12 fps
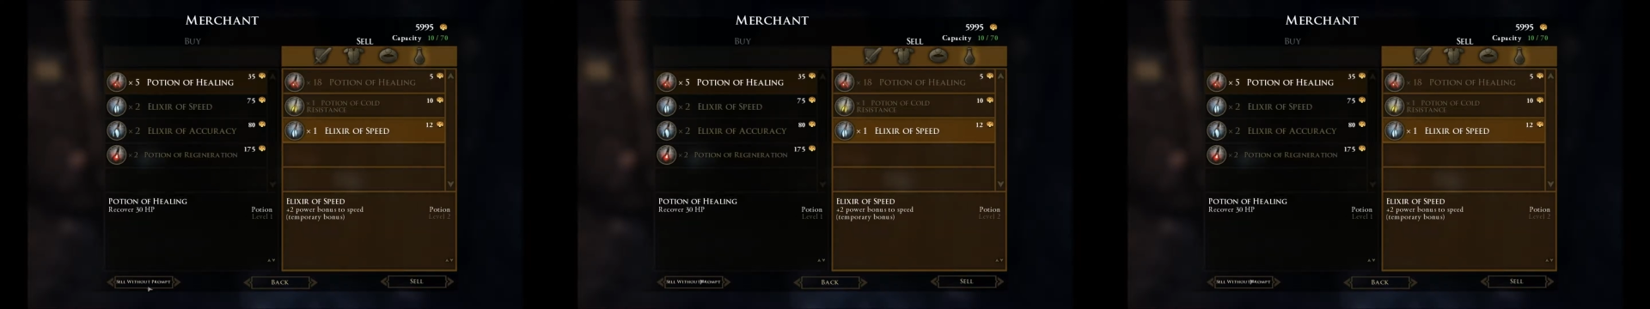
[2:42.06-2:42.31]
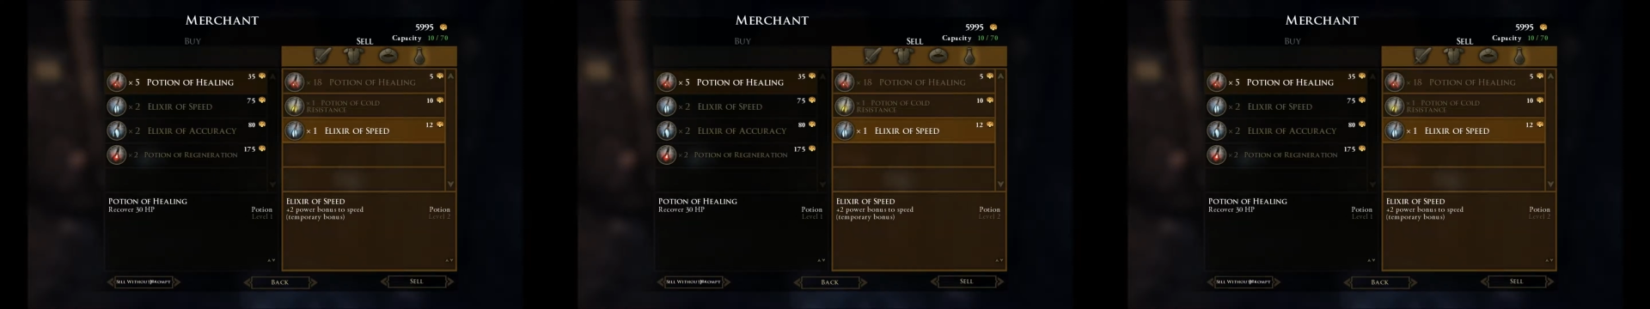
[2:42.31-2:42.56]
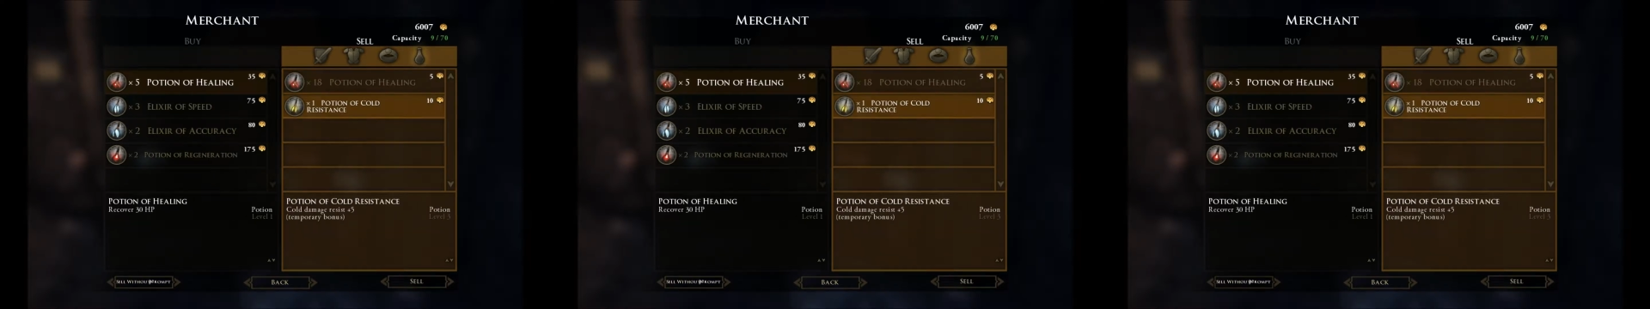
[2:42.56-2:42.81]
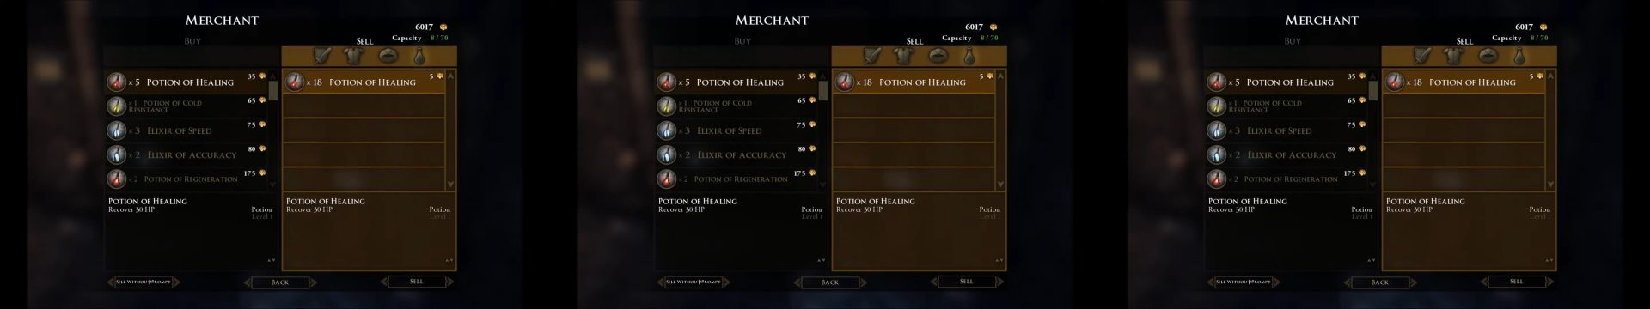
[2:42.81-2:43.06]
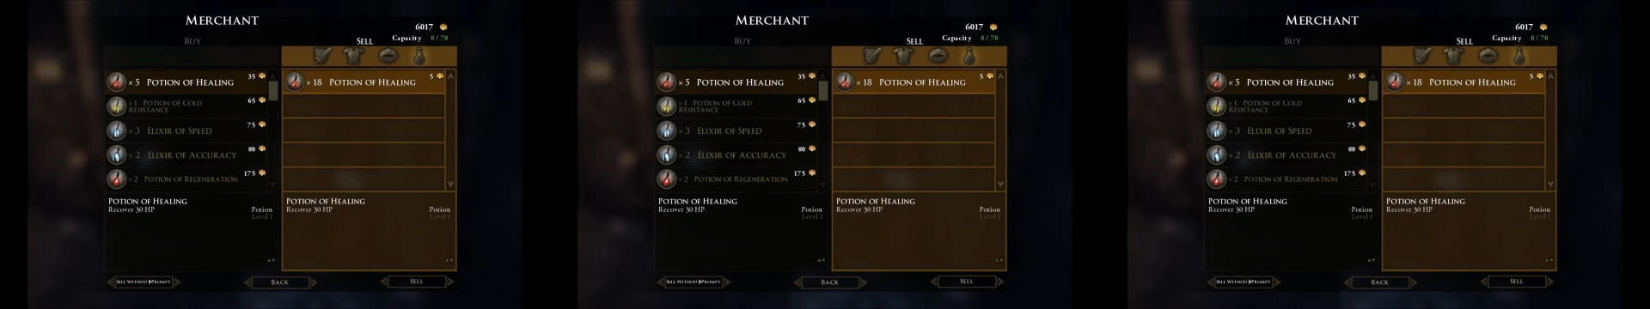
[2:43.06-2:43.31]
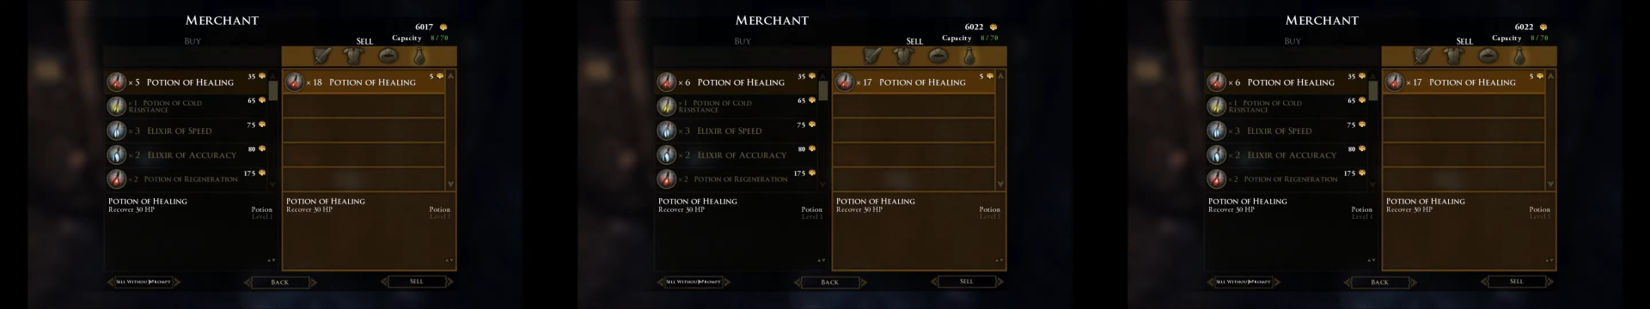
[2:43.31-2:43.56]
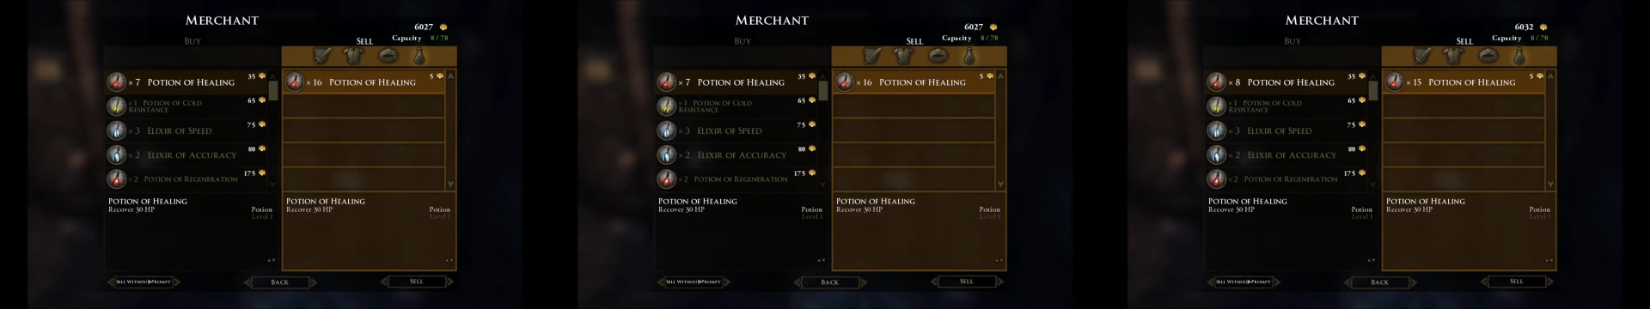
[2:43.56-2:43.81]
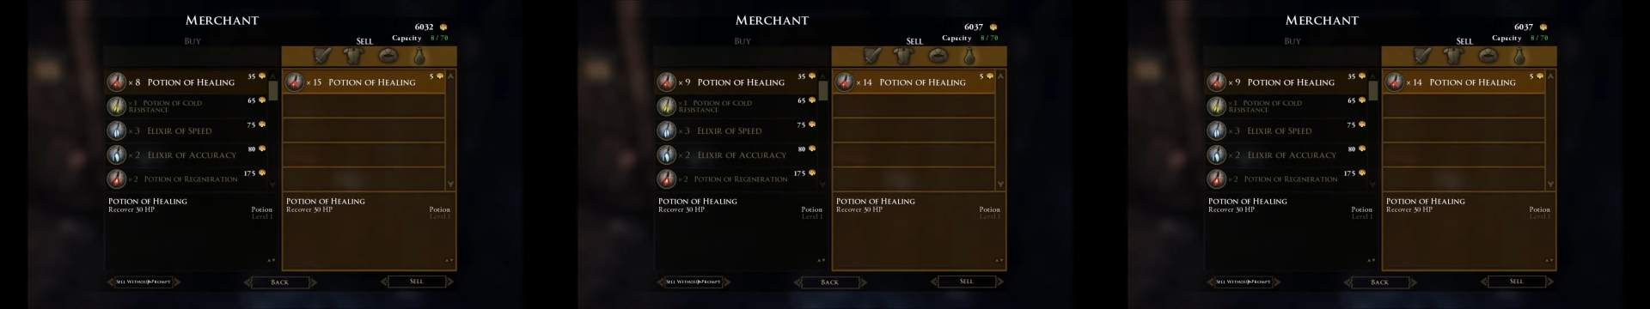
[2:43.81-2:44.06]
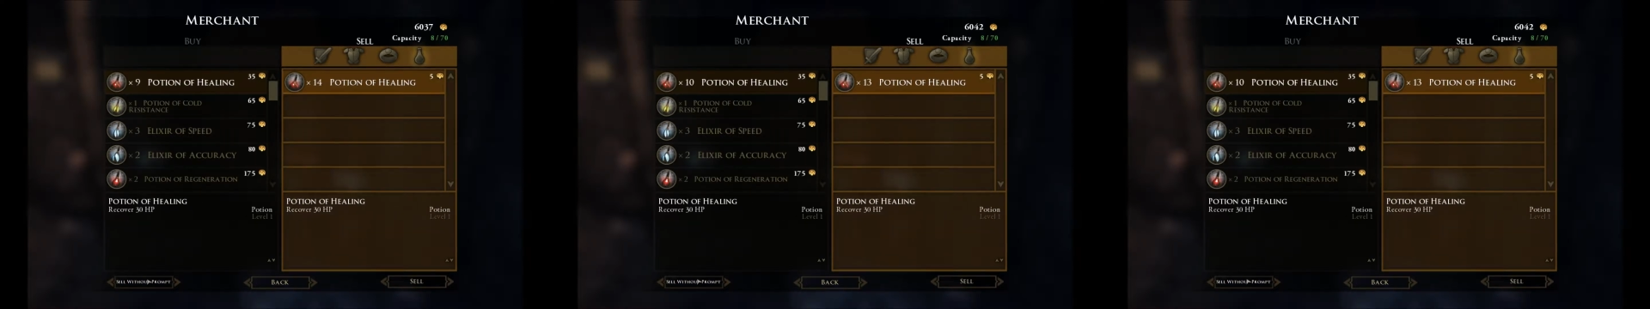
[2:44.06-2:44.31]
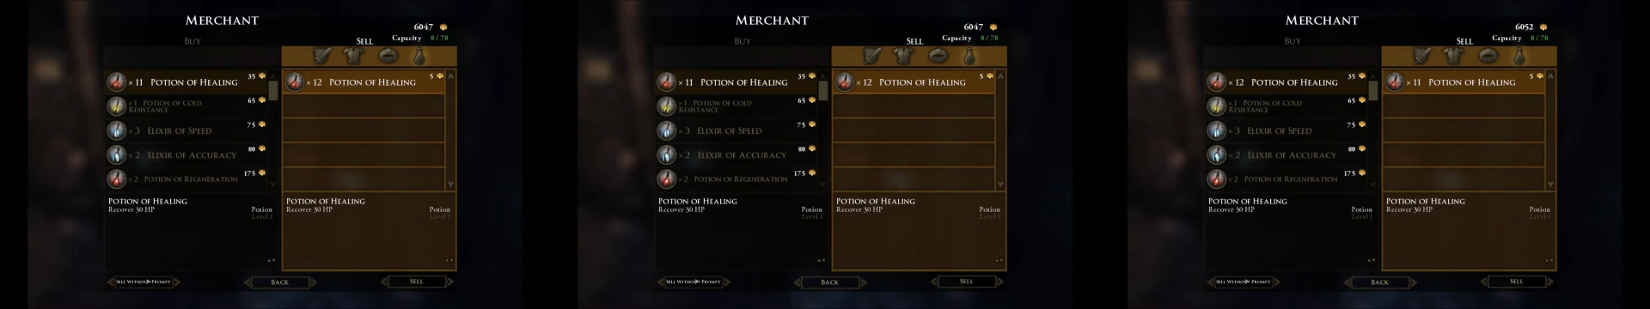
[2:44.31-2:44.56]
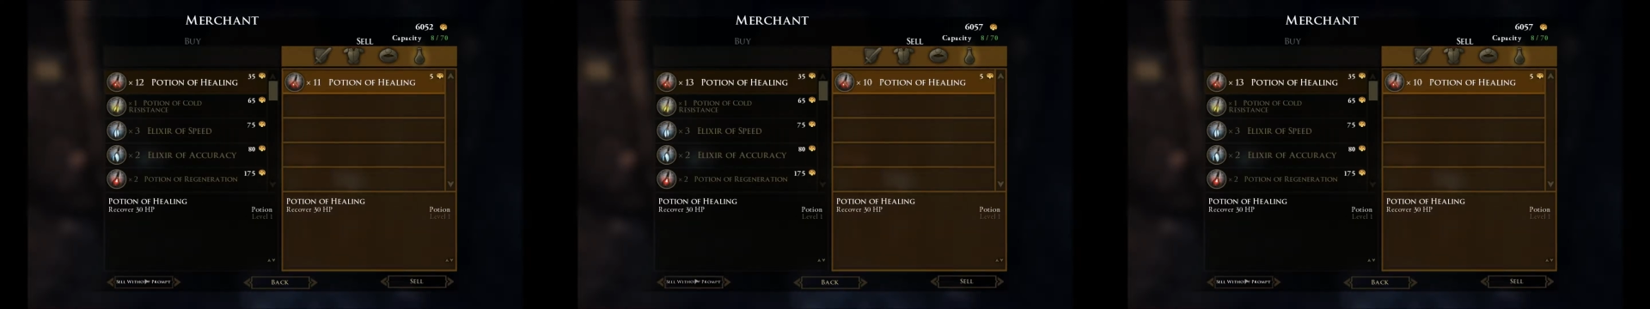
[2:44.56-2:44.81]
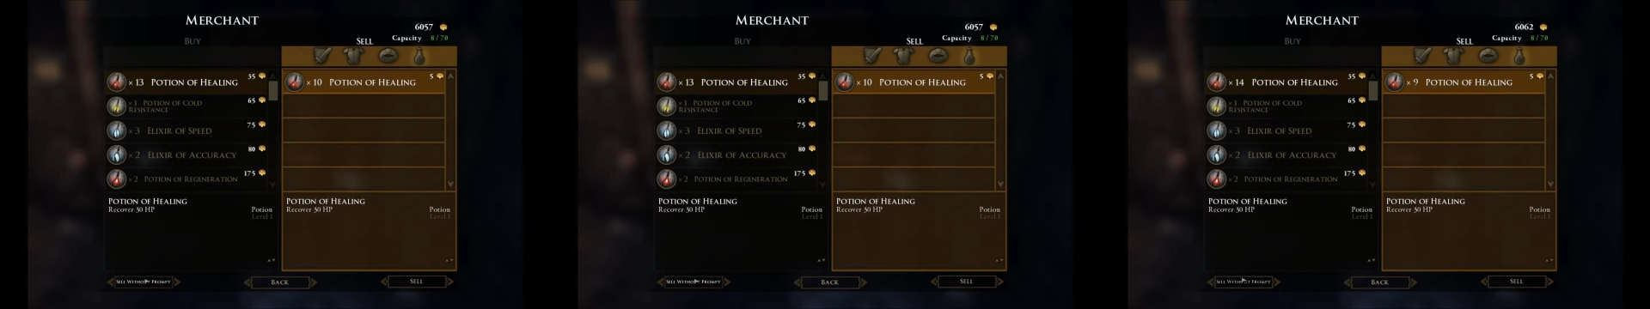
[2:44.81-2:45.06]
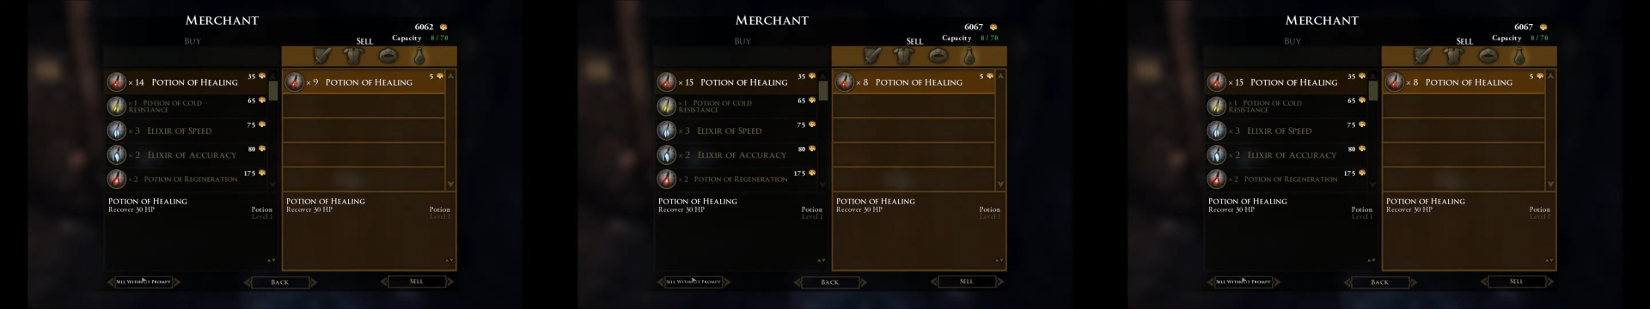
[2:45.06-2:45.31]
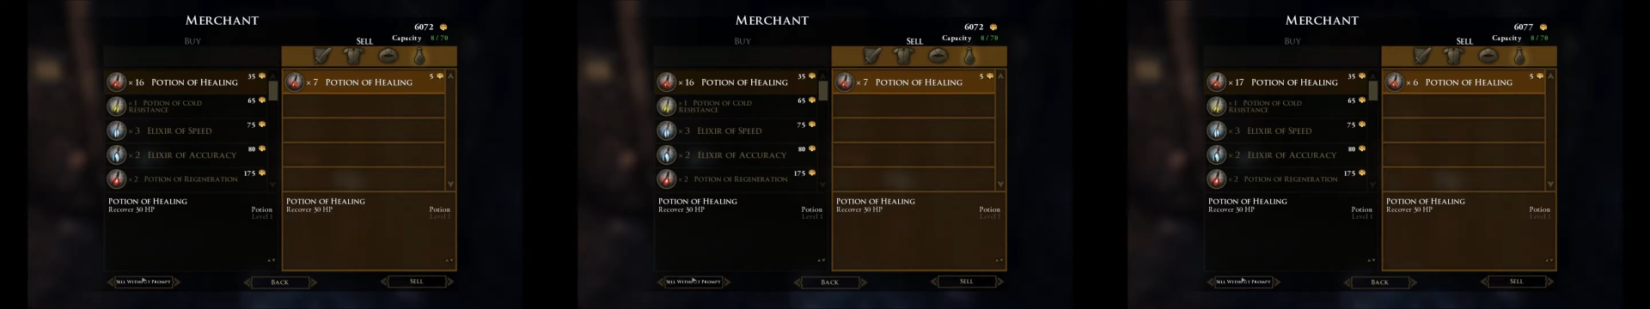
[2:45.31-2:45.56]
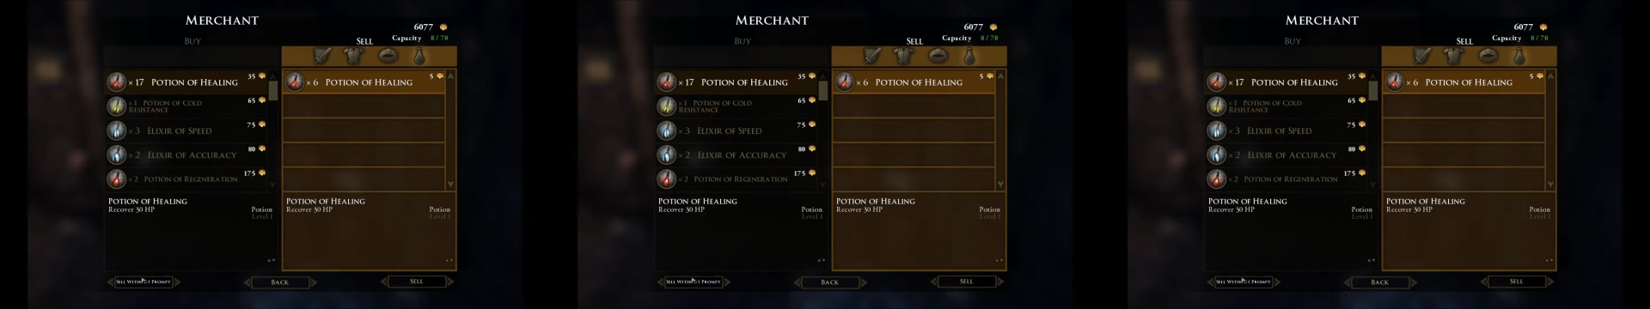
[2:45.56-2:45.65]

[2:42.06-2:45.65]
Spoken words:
(no speaker visible)